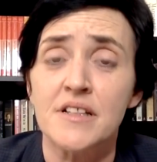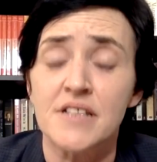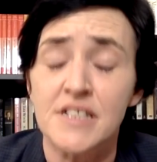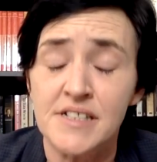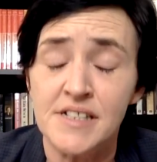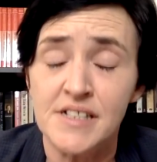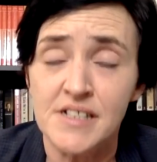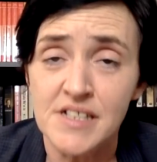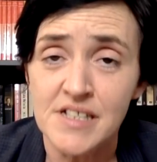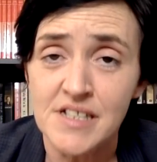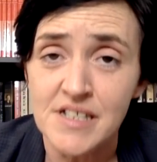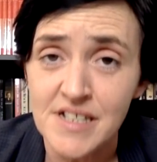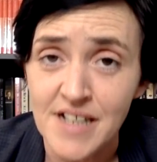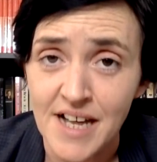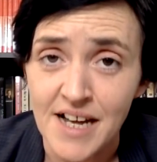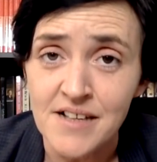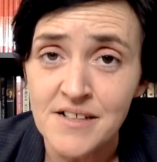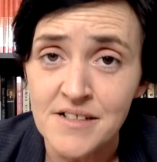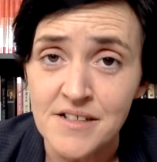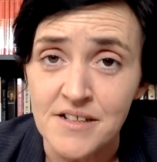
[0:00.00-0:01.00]
This is
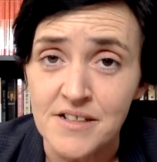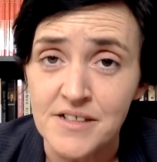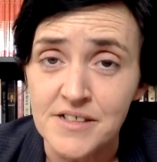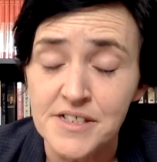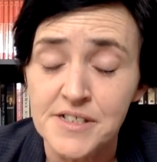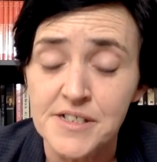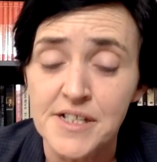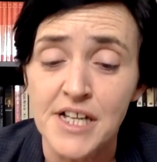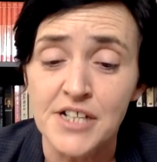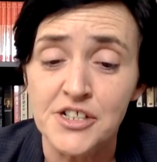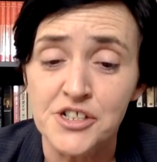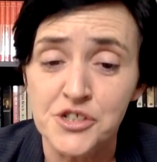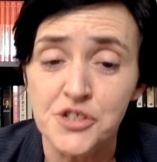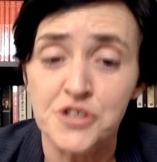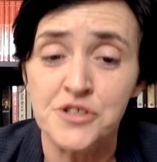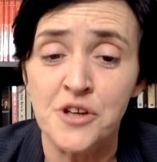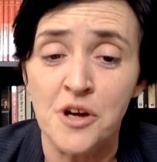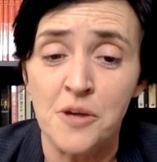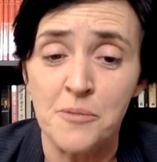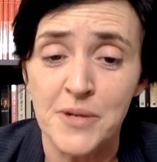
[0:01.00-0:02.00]
scandalous and
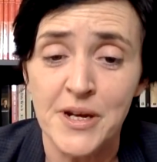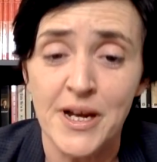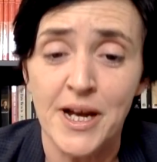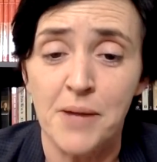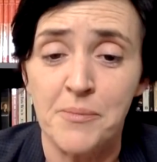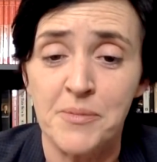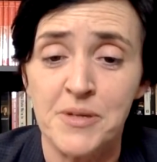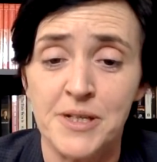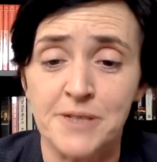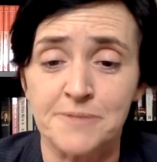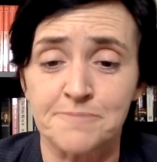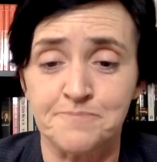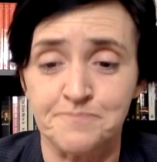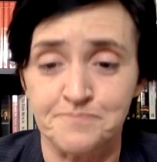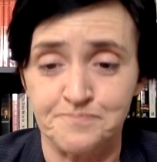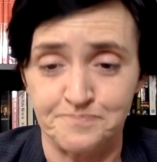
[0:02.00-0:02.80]
should not be happening.